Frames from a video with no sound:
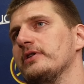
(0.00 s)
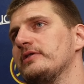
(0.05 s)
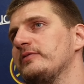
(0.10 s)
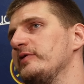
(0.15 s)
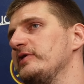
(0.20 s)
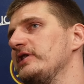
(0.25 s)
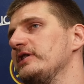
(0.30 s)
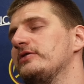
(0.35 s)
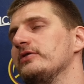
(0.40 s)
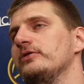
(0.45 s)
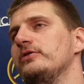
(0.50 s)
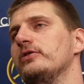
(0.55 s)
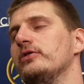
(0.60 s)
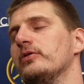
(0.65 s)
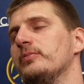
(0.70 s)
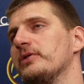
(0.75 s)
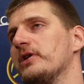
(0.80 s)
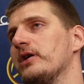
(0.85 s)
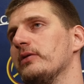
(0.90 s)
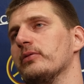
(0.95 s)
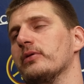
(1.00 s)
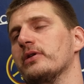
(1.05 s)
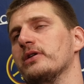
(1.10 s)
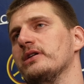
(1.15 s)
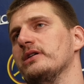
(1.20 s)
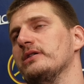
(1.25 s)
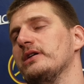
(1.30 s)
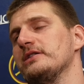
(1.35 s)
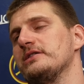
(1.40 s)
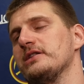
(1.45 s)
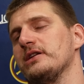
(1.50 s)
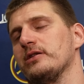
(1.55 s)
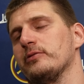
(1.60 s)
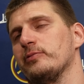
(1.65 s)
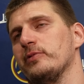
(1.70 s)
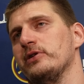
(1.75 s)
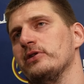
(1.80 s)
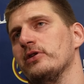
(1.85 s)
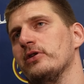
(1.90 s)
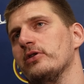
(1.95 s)
we need to do, probably. I think
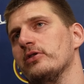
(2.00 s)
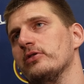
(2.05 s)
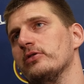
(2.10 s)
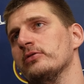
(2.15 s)
we know